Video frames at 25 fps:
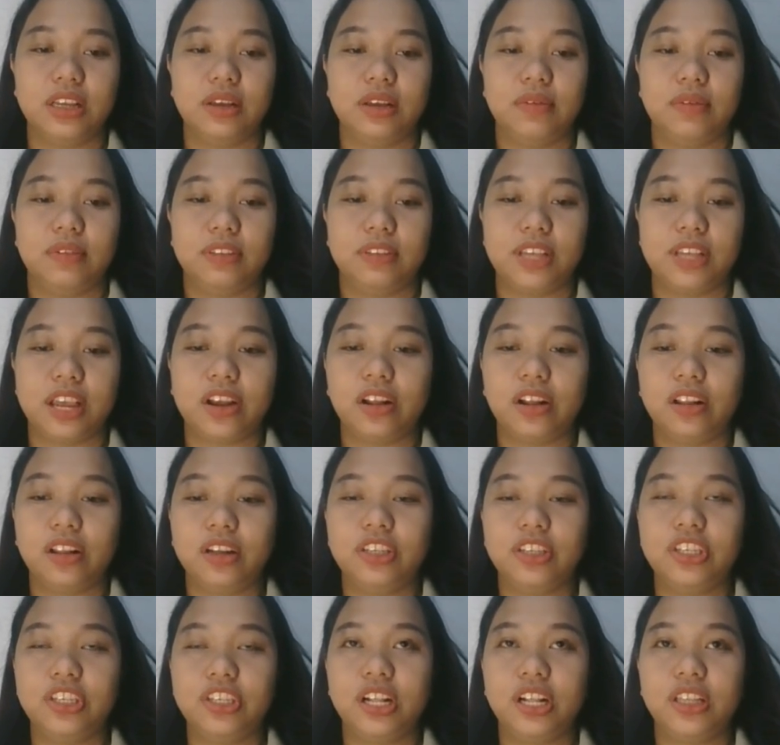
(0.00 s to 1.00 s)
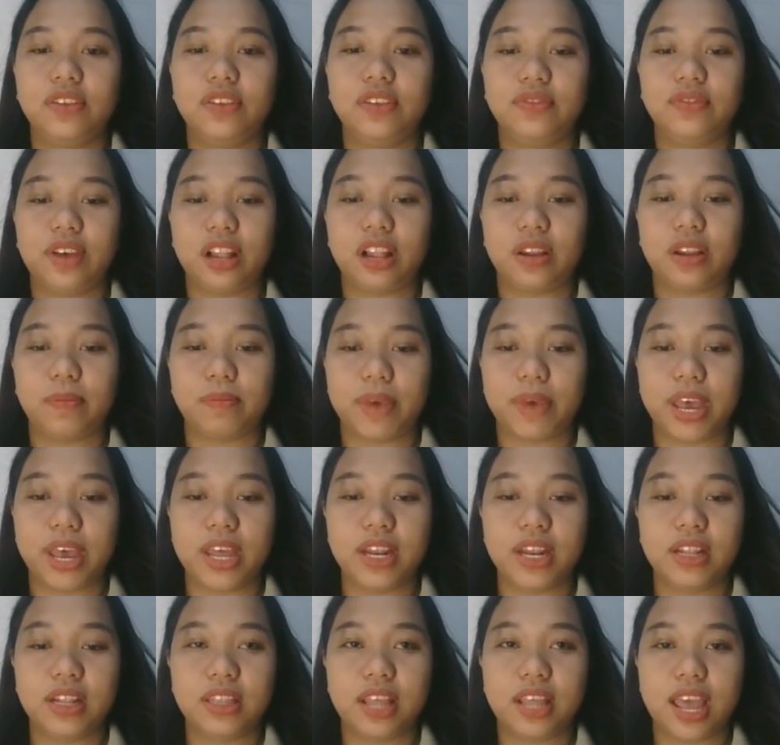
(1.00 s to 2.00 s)
psychological
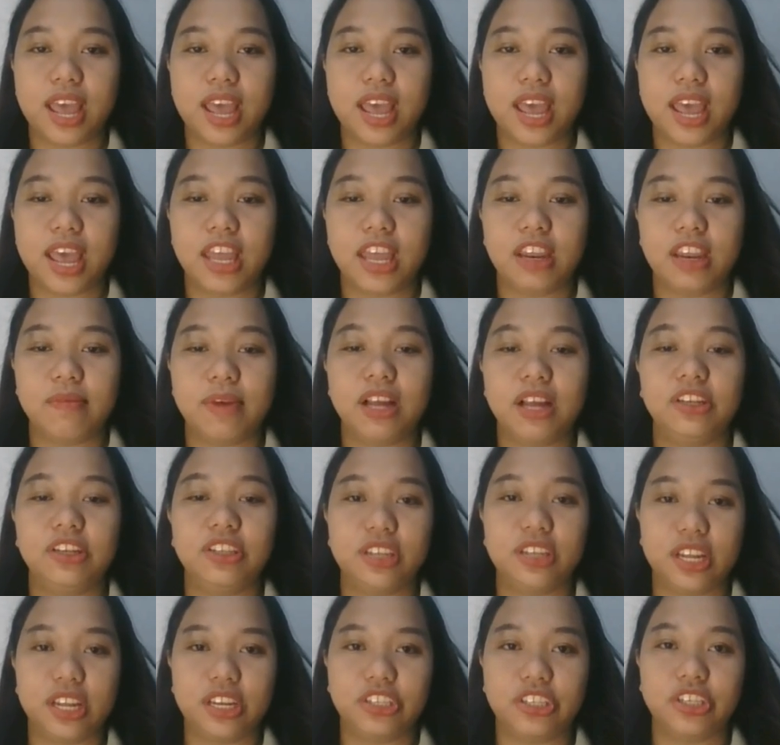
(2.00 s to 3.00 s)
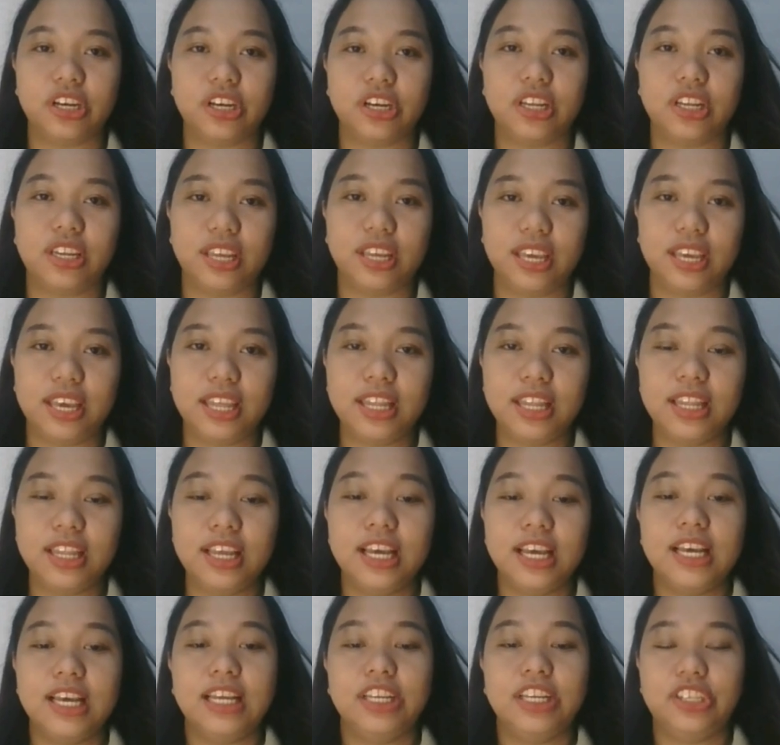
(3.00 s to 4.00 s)
development and imagination in
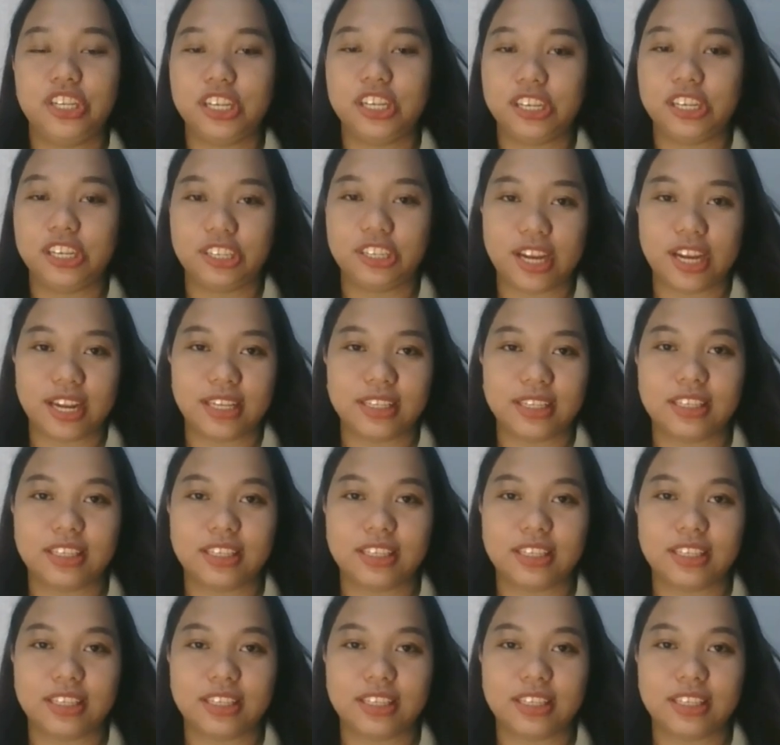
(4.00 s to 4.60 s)
children's